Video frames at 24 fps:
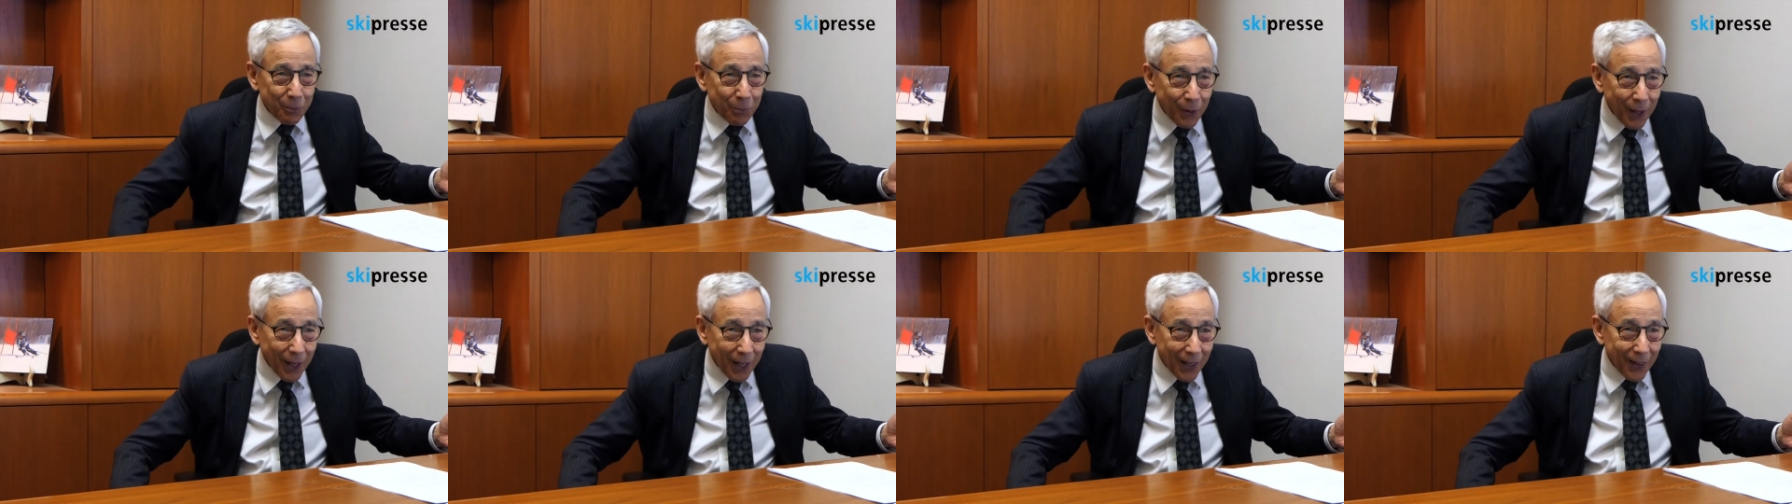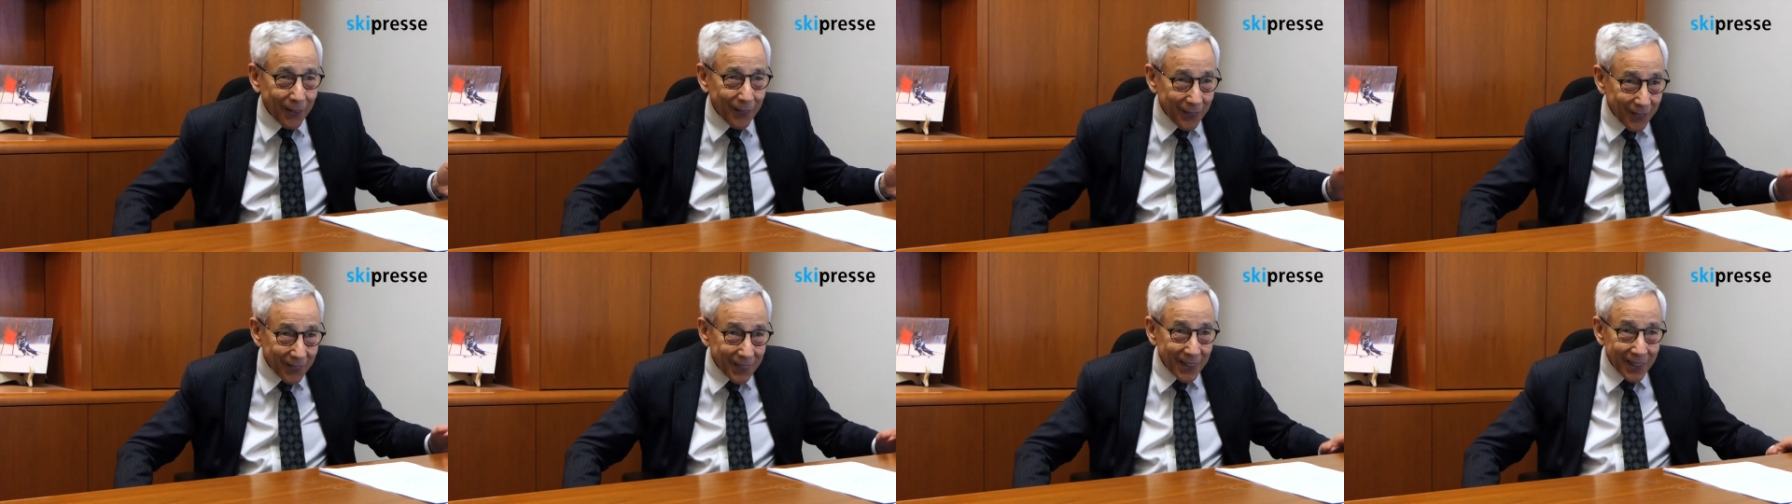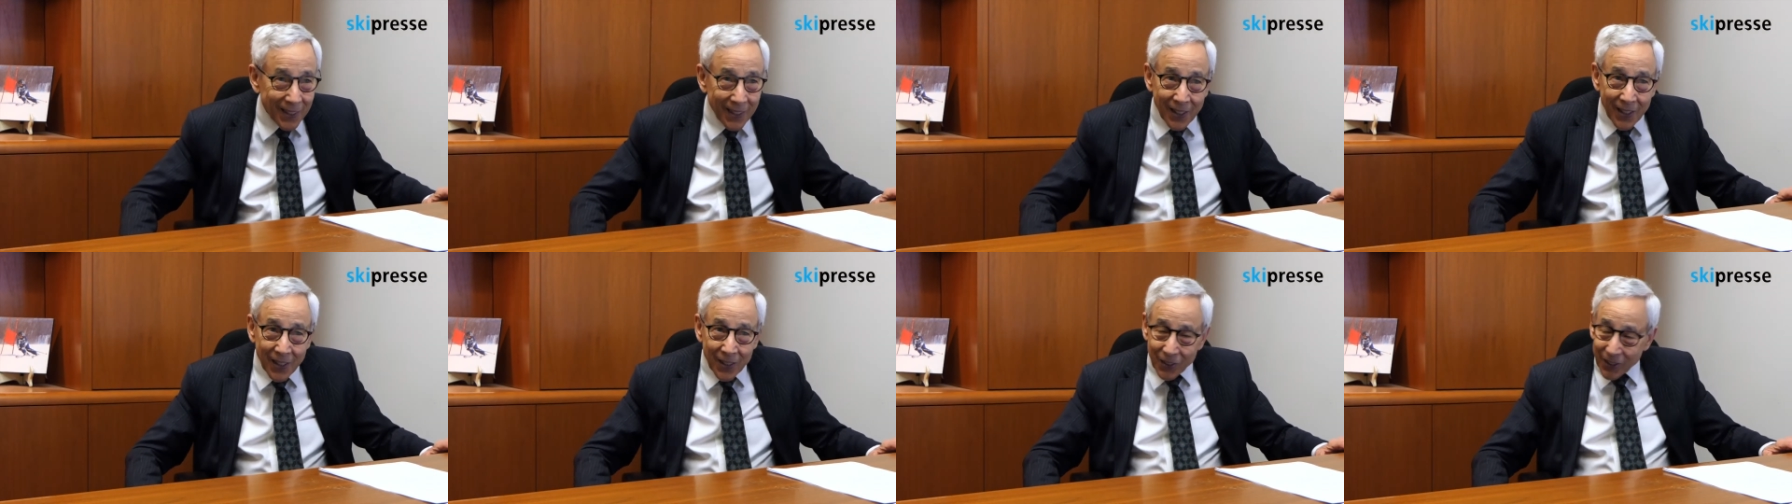pop
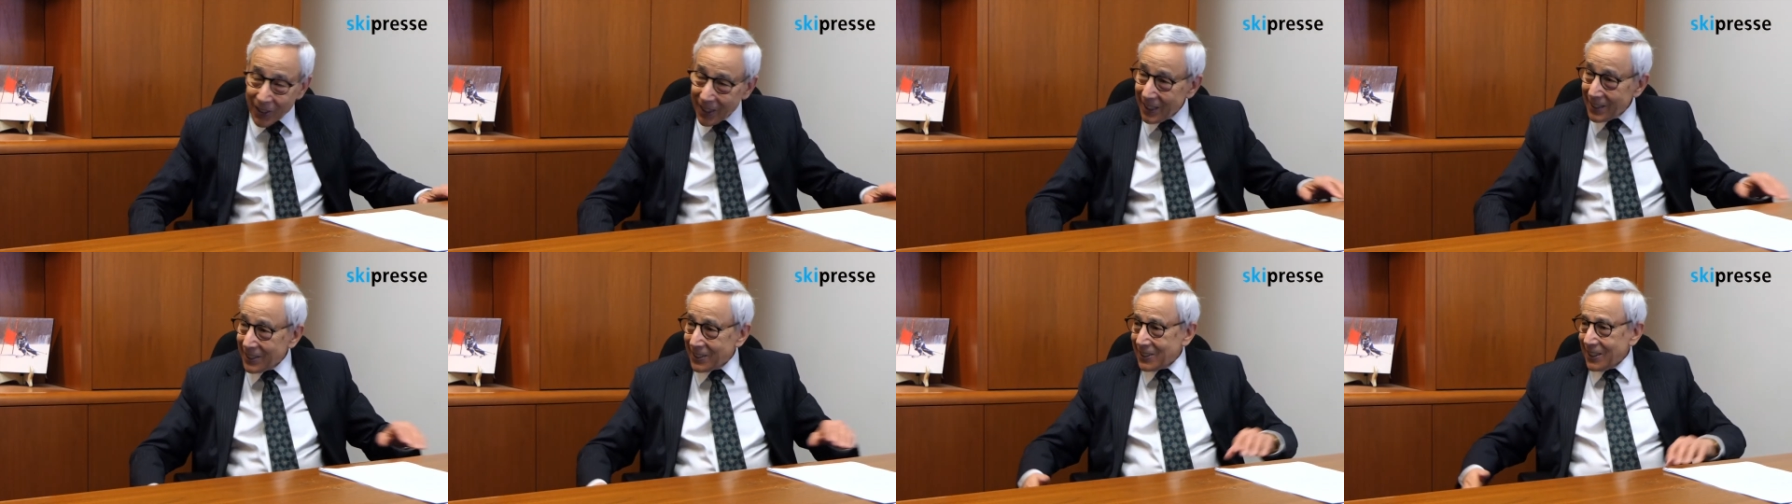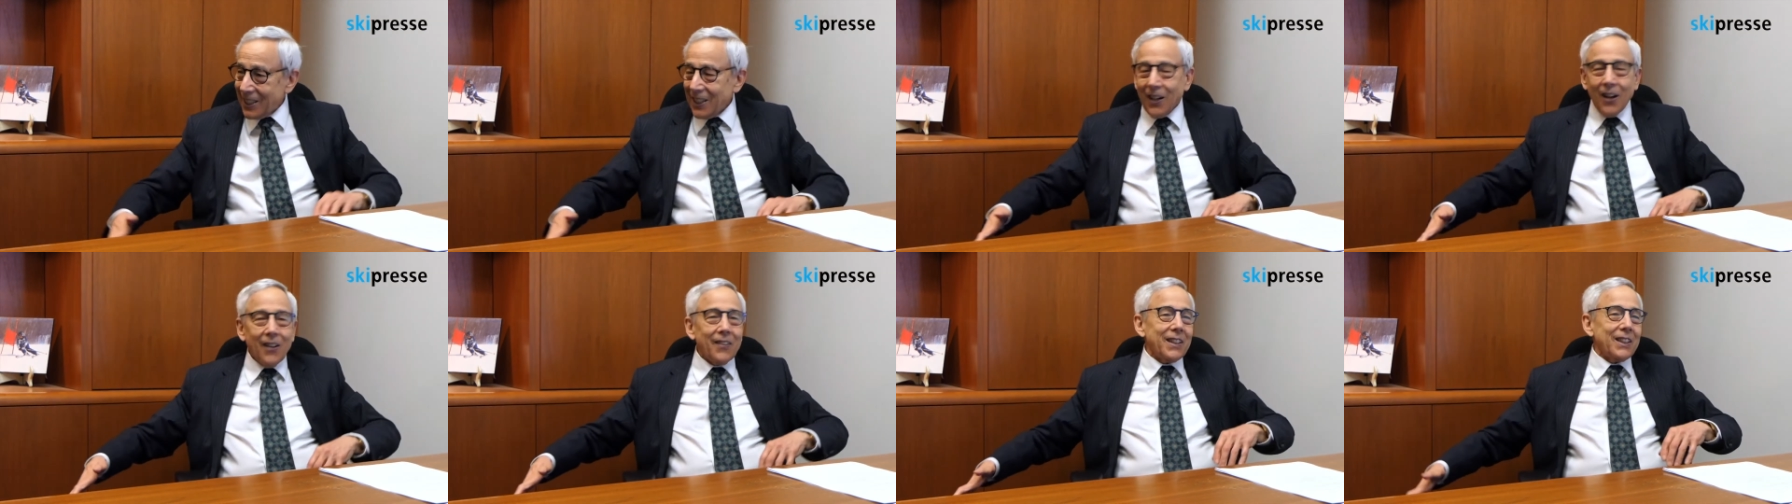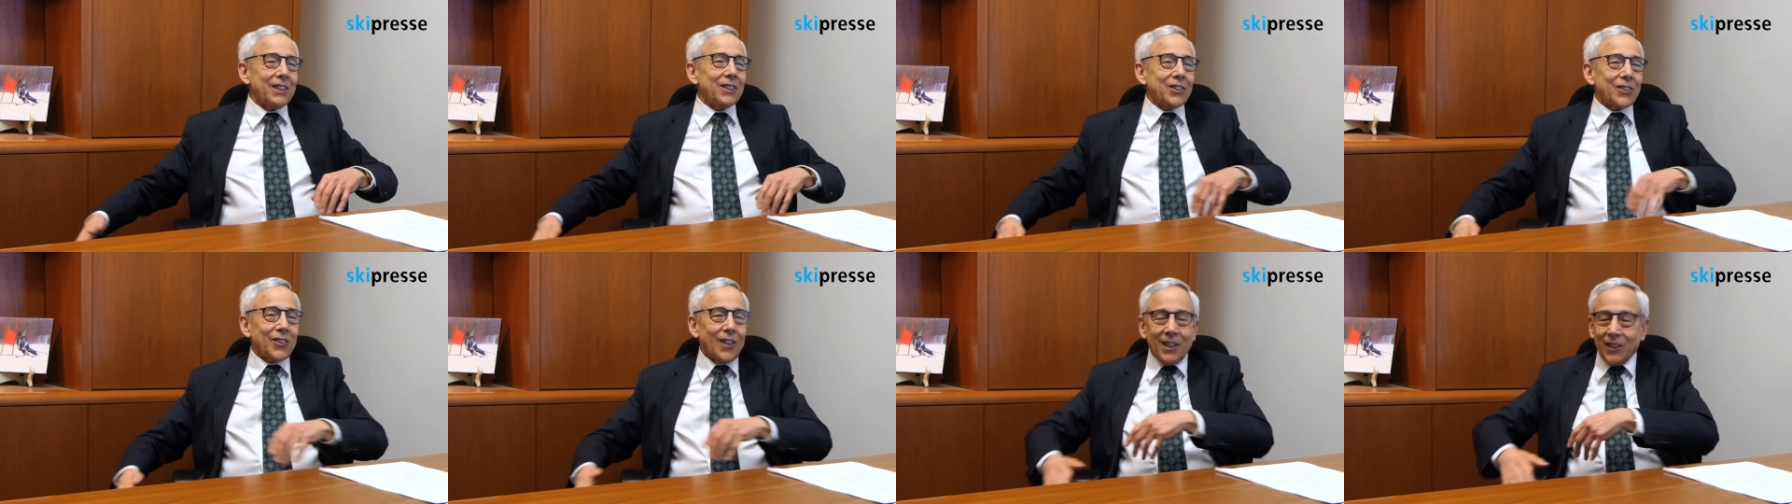so you'd see all
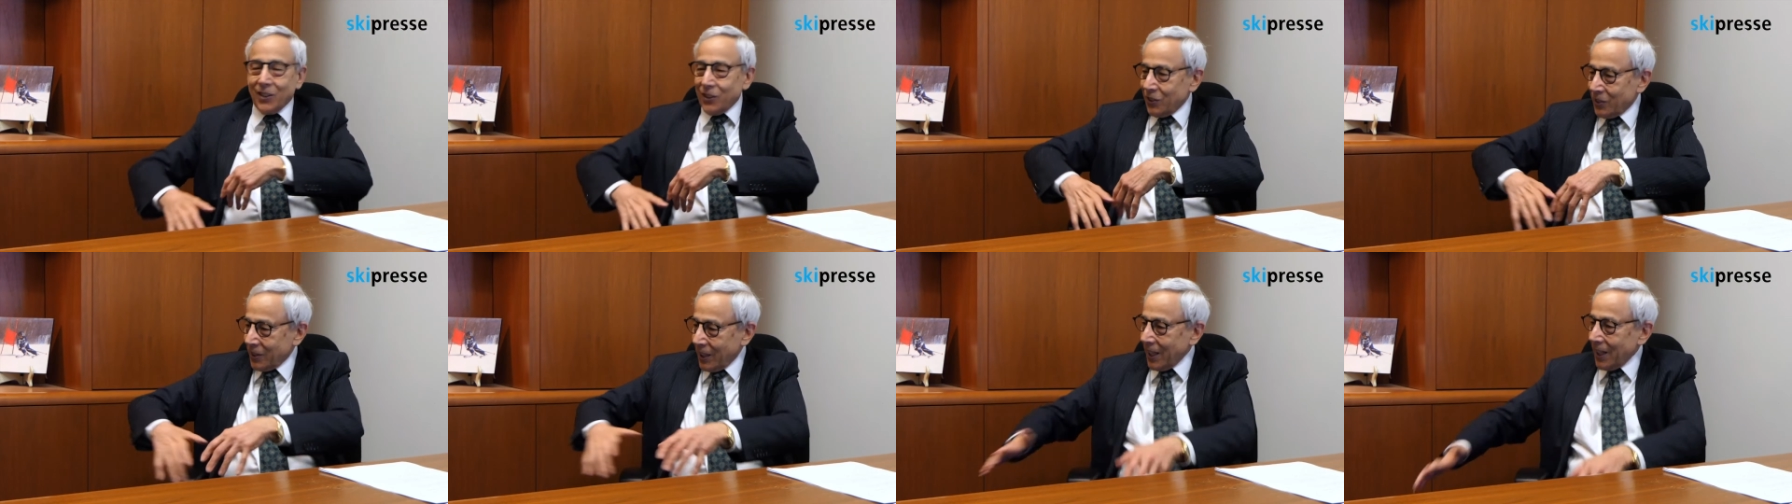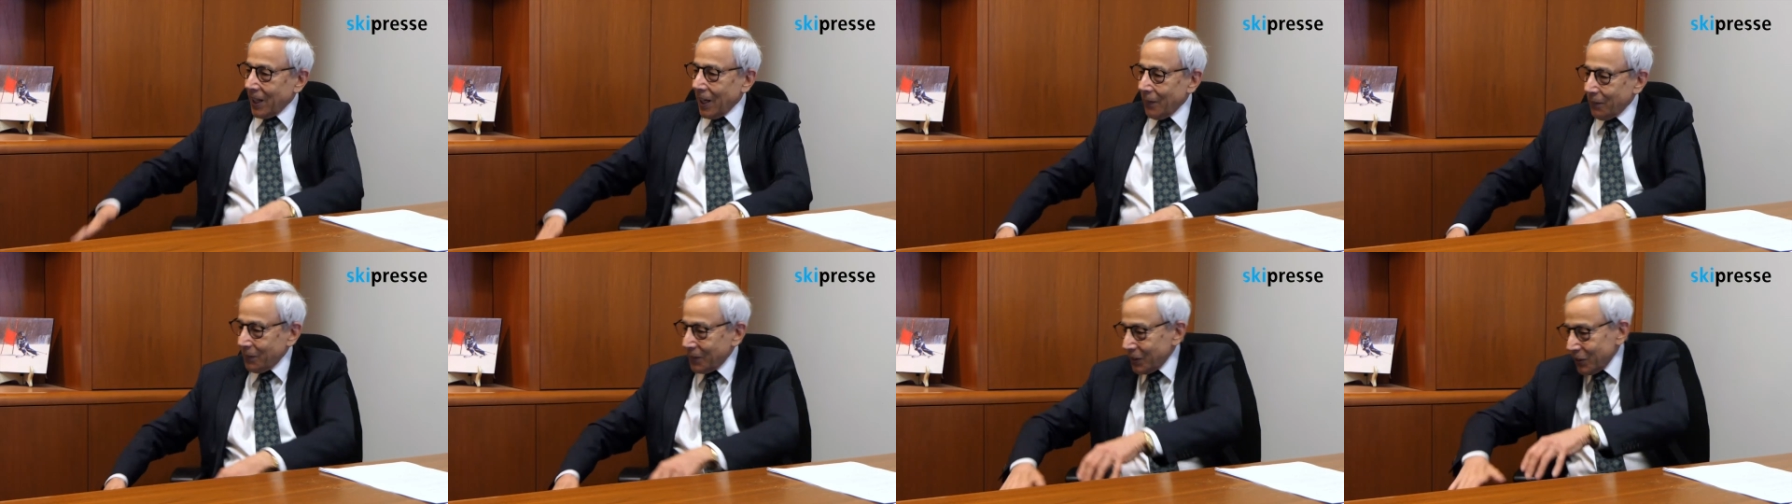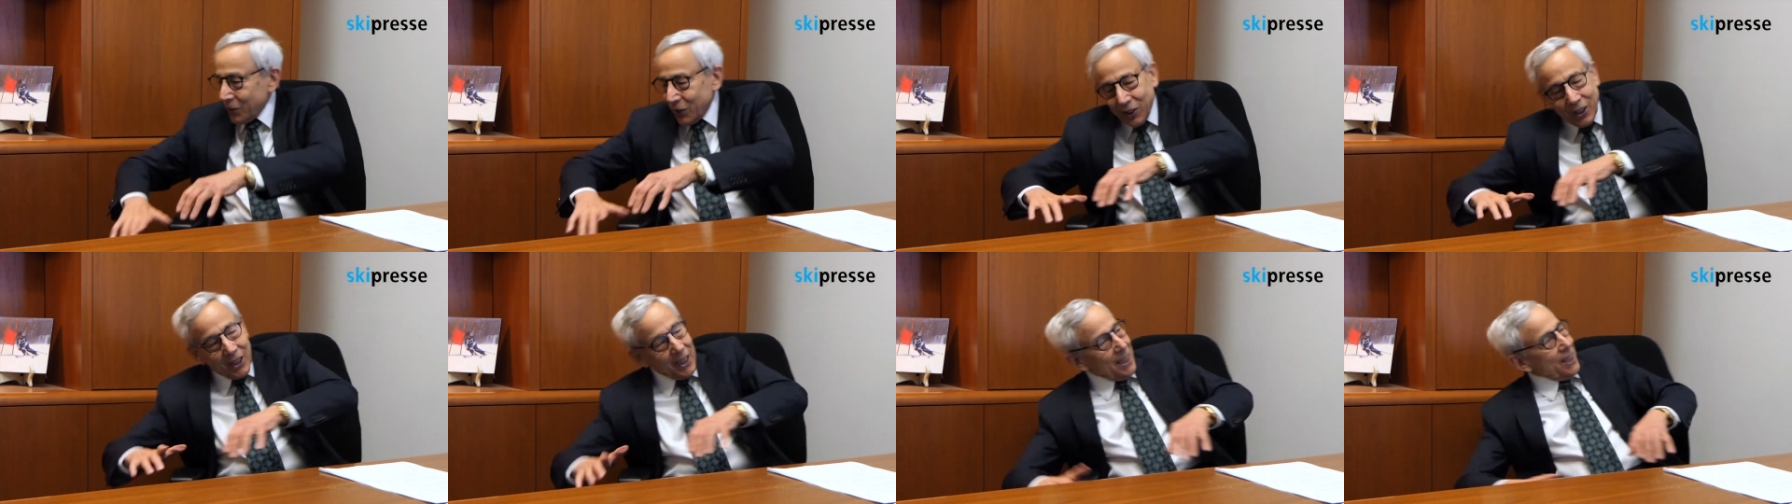these structures take off their
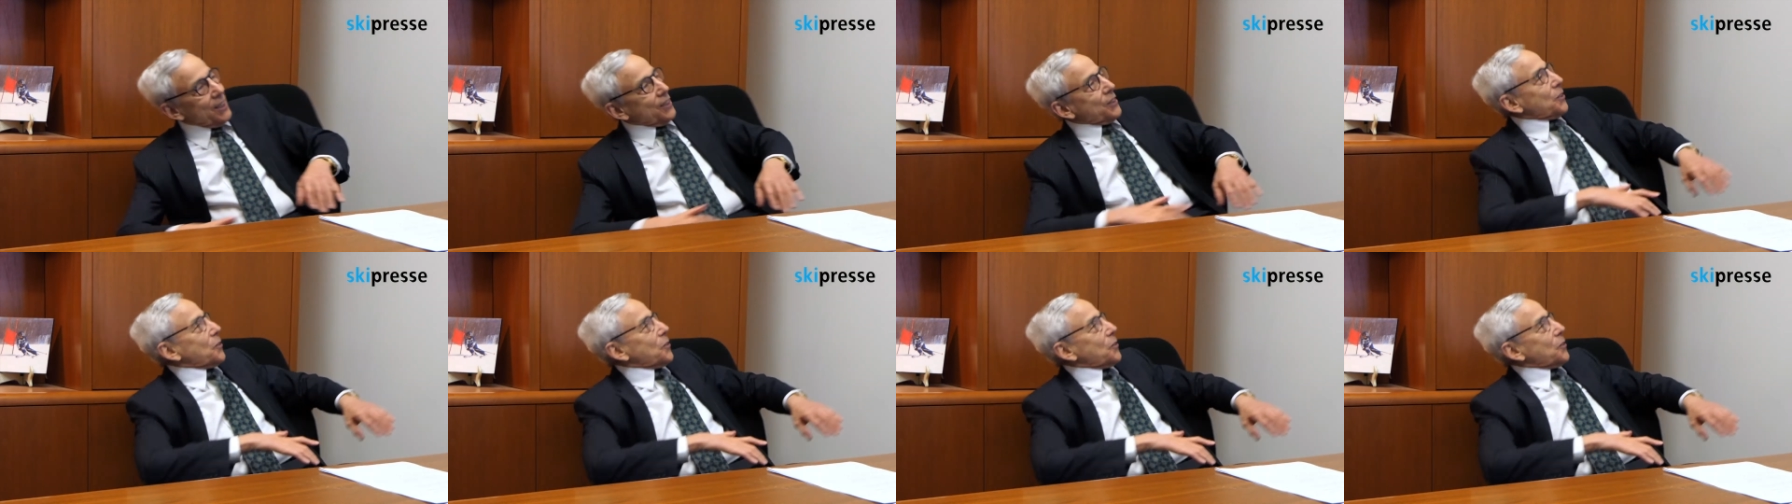skis and